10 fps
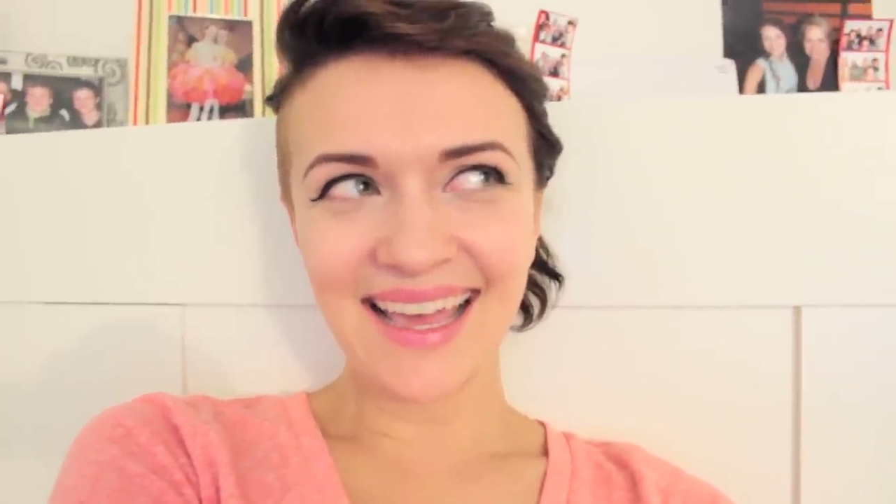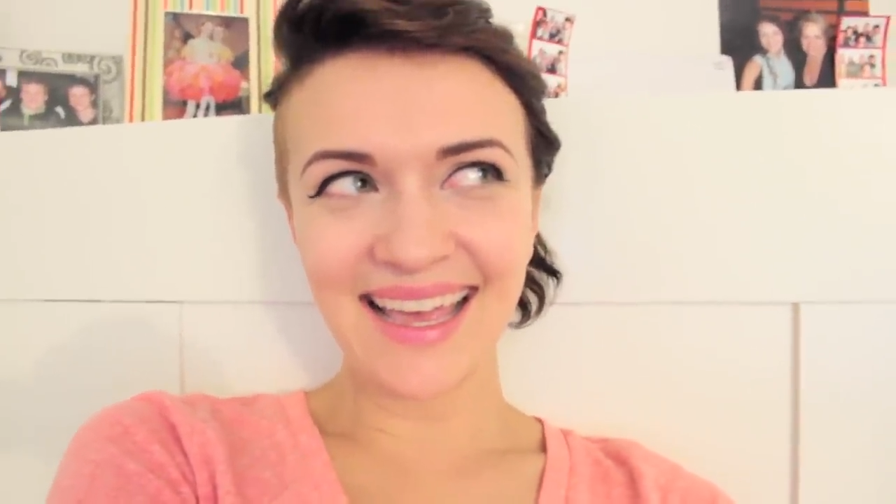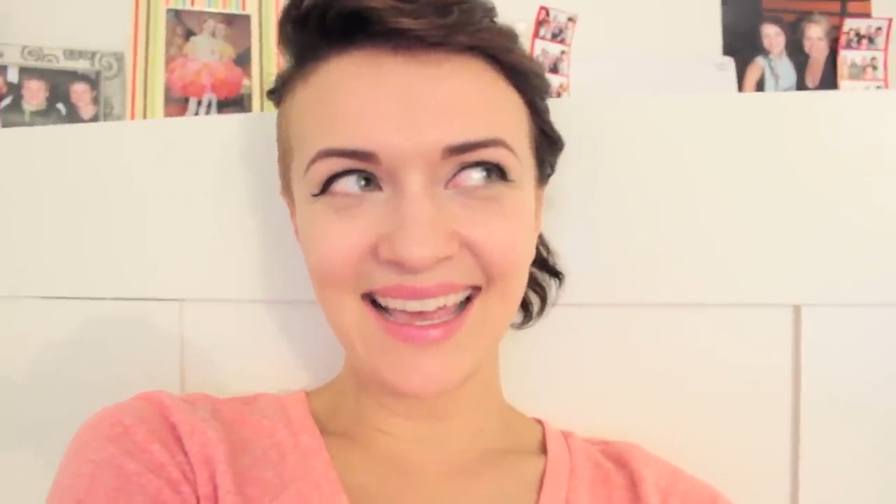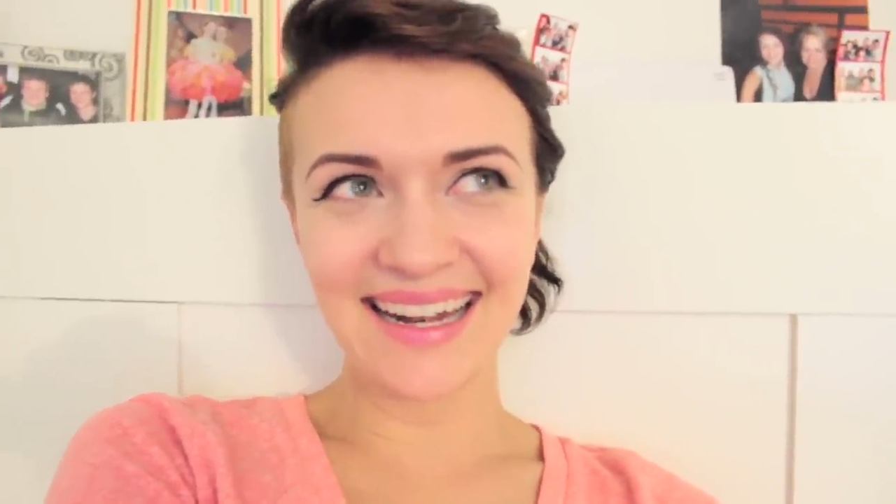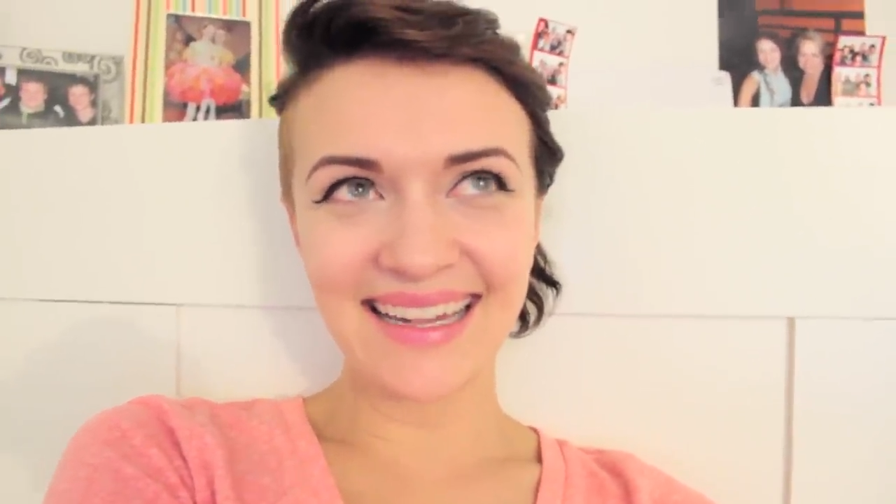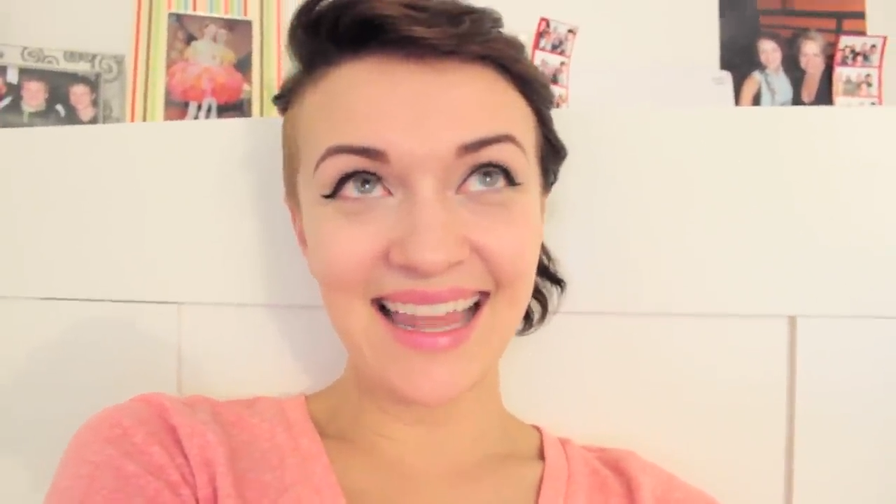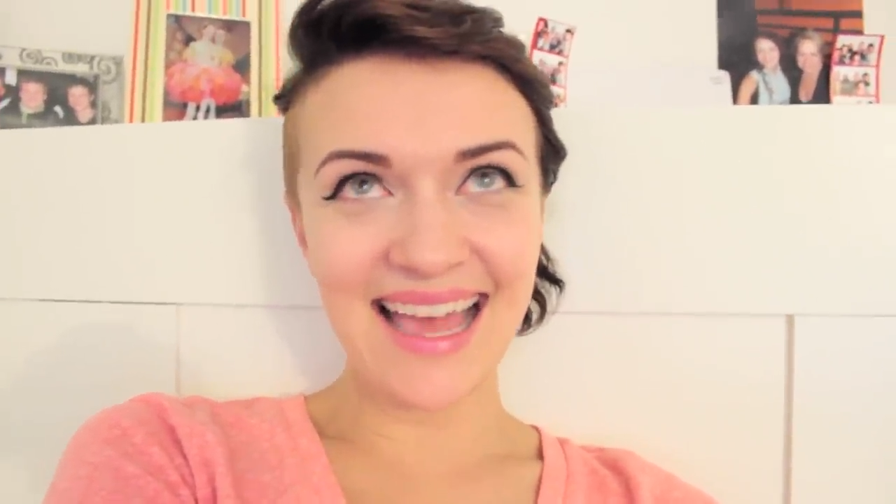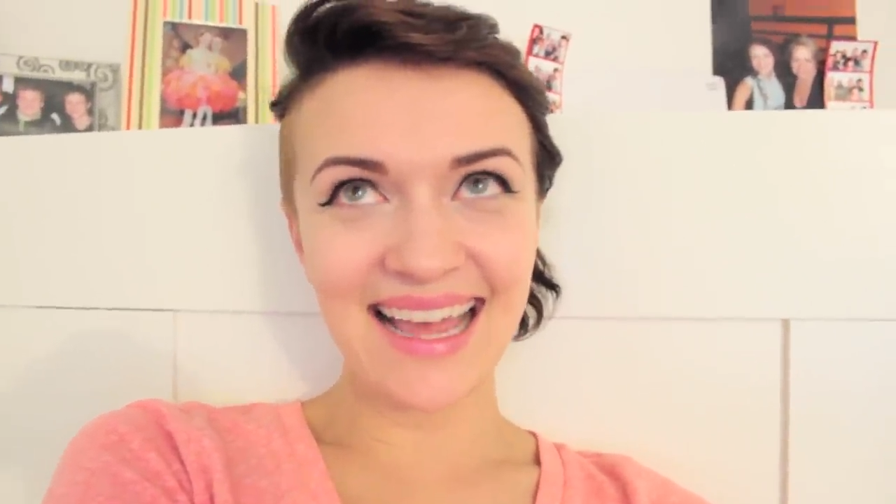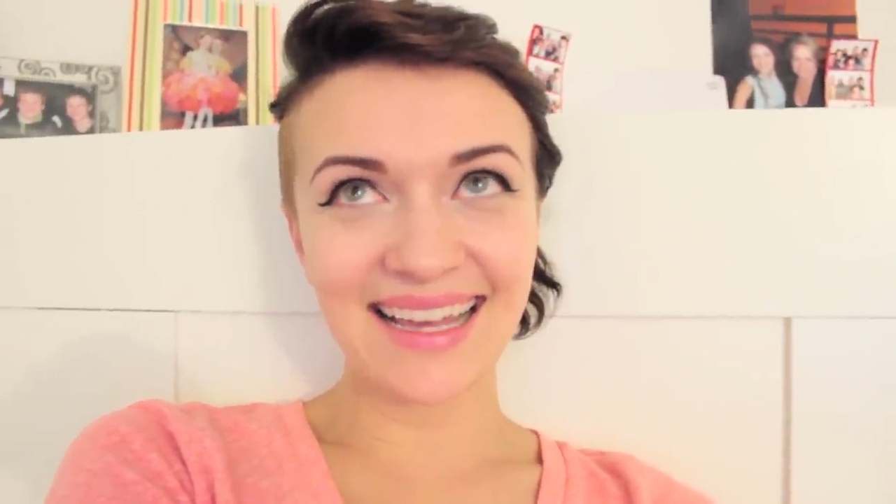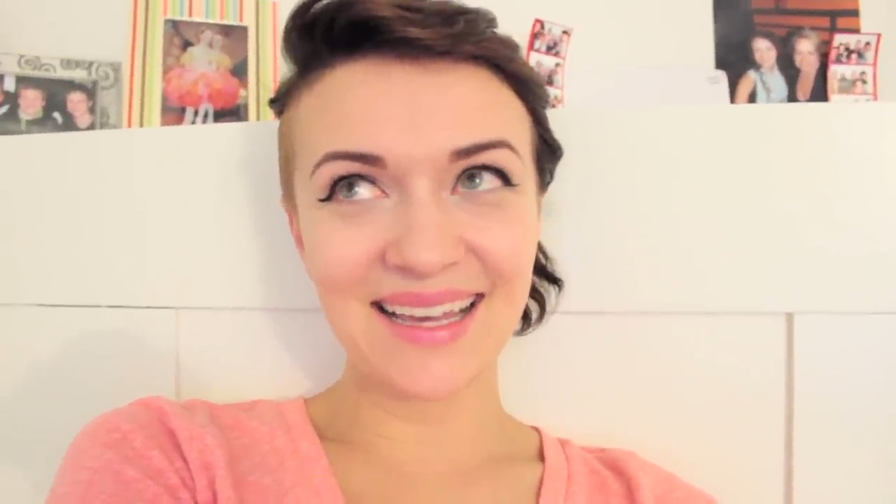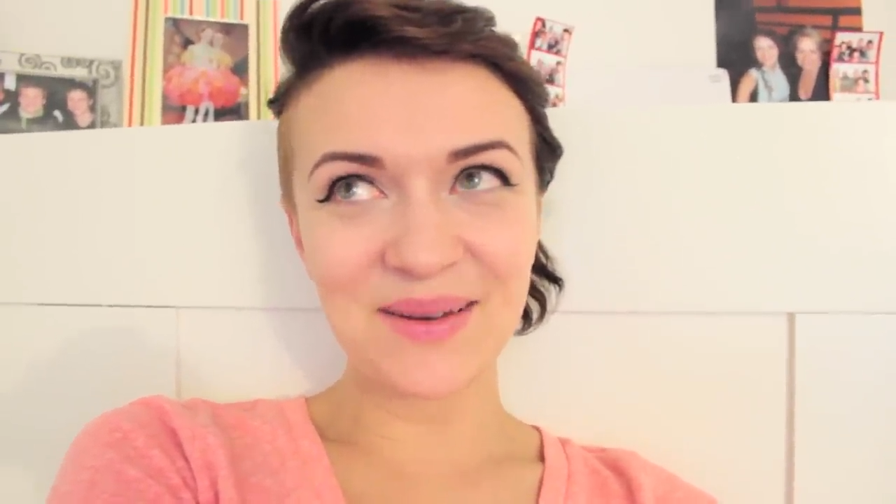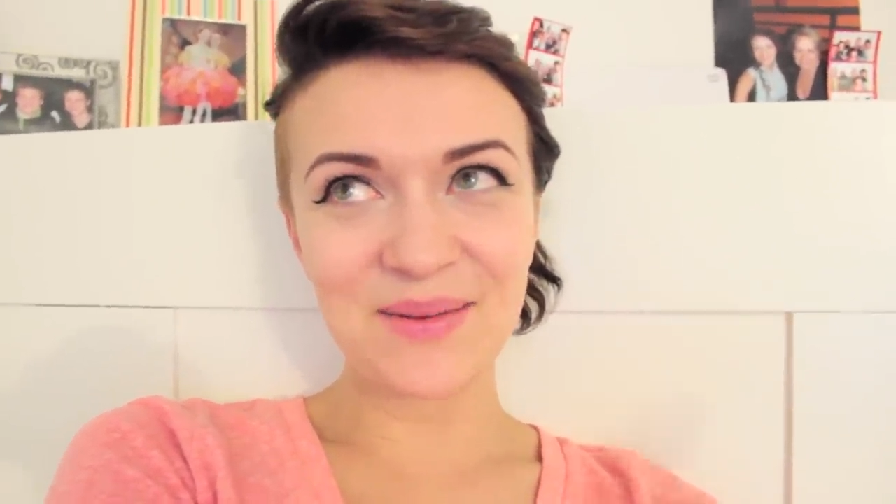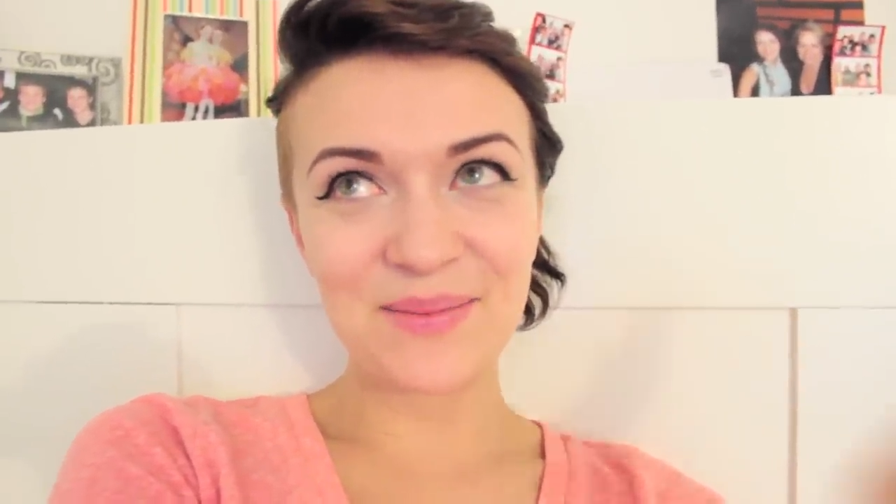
in like